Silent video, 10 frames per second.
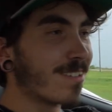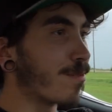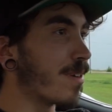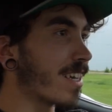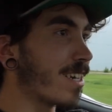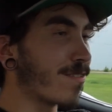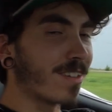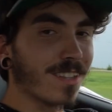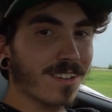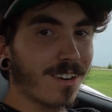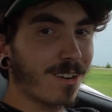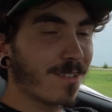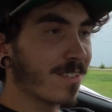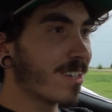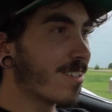we're back here for another car
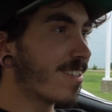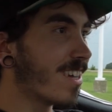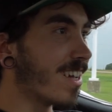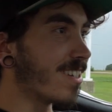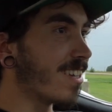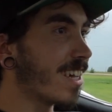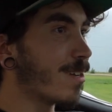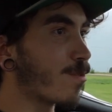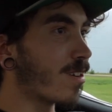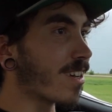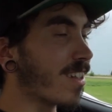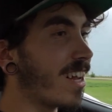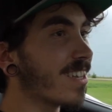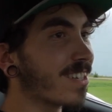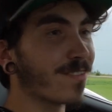review, and today we're in a
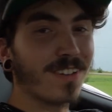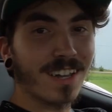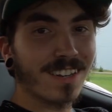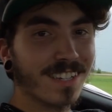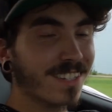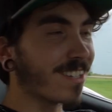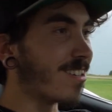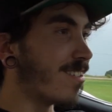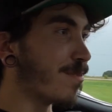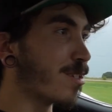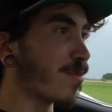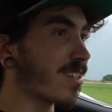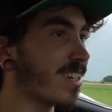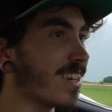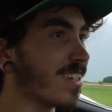classic finally, so I'm super
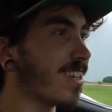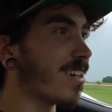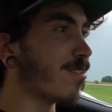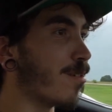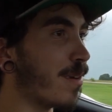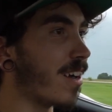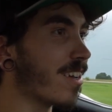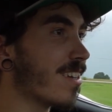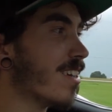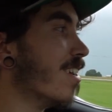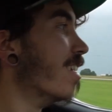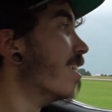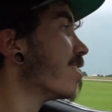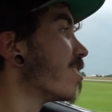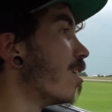excited to tell you all about it.
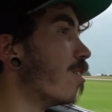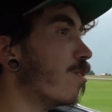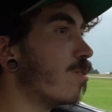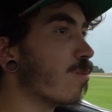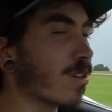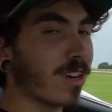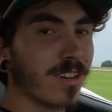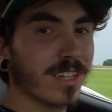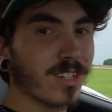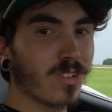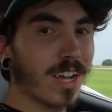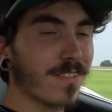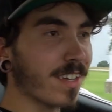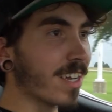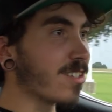So, we're currently
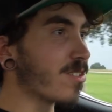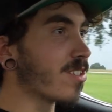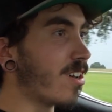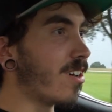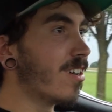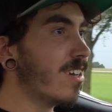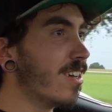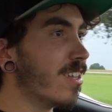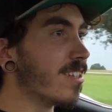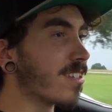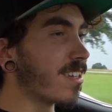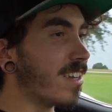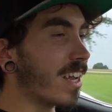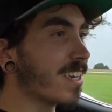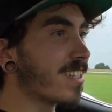driving, as you saw, this is a
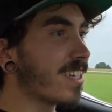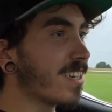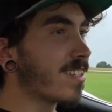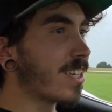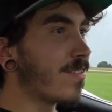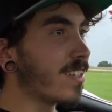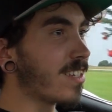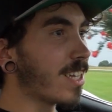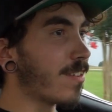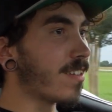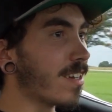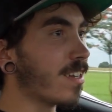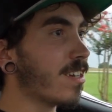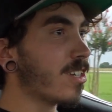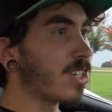1977
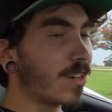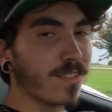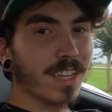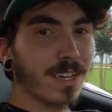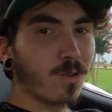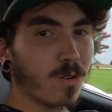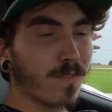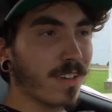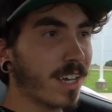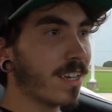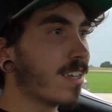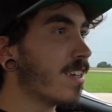Chevrolet Corvette,